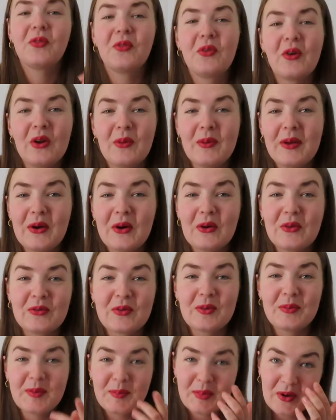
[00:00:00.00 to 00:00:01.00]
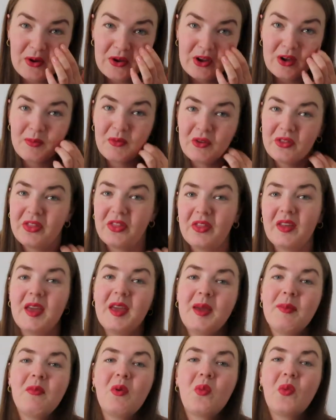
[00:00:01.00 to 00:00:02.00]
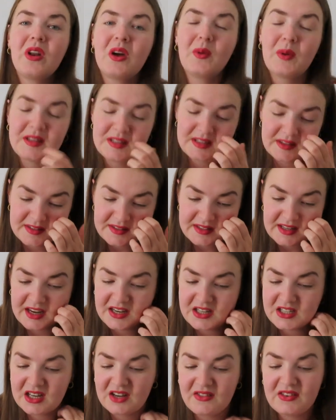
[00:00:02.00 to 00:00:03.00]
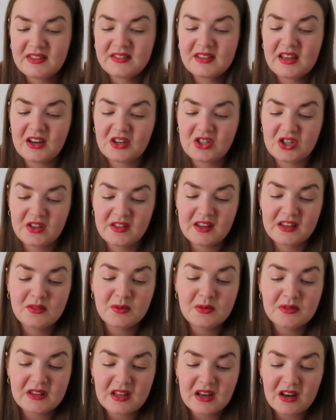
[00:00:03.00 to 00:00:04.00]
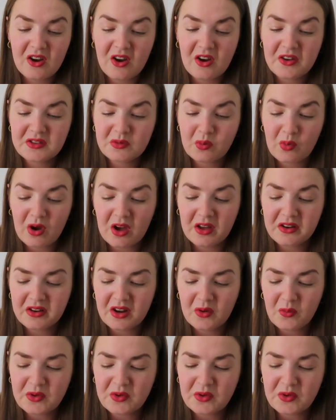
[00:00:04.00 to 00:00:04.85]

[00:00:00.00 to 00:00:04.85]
Following on from the Pokemon theme, when I went to the stationery section, this was the last one.